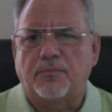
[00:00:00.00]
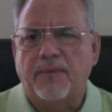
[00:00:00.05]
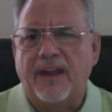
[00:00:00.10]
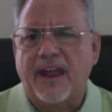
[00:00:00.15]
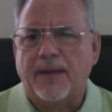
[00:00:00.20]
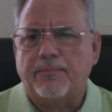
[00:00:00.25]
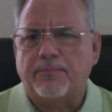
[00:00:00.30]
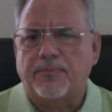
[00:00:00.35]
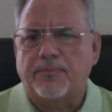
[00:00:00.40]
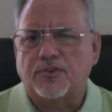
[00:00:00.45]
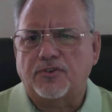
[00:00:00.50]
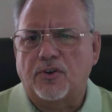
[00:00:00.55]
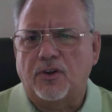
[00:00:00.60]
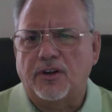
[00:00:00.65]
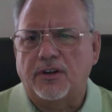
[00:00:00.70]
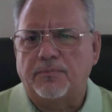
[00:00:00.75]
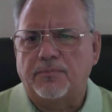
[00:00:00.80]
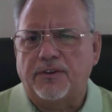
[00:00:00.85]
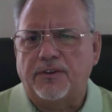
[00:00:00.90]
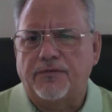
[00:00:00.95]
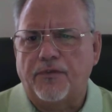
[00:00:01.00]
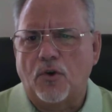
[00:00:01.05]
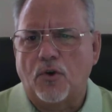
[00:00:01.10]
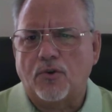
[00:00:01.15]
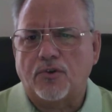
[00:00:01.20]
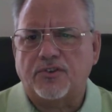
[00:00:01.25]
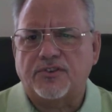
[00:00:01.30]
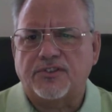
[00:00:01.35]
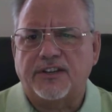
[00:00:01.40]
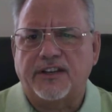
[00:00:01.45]
map is going to be
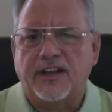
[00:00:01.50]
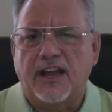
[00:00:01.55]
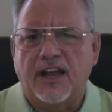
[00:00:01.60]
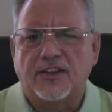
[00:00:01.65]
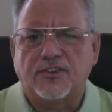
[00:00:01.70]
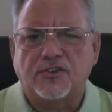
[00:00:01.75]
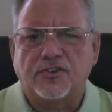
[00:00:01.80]
focusing on.